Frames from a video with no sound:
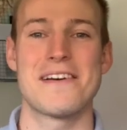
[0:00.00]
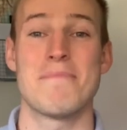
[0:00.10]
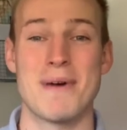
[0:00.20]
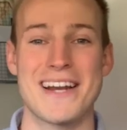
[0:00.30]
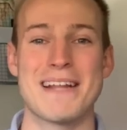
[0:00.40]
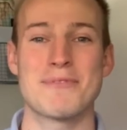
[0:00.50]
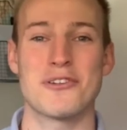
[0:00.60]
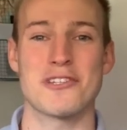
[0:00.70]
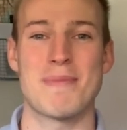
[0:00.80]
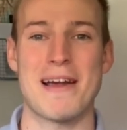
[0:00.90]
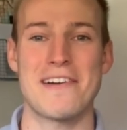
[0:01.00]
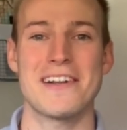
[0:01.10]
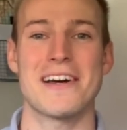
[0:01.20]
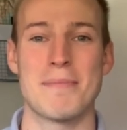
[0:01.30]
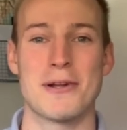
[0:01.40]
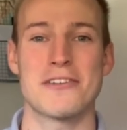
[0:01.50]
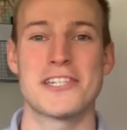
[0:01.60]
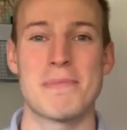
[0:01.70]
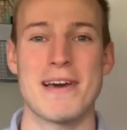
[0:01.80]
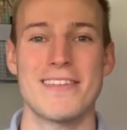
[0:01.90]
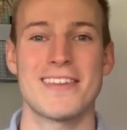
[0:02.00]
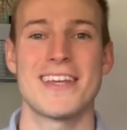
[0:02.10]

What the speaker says: My name's Joss Barratt, I'm an osteopath,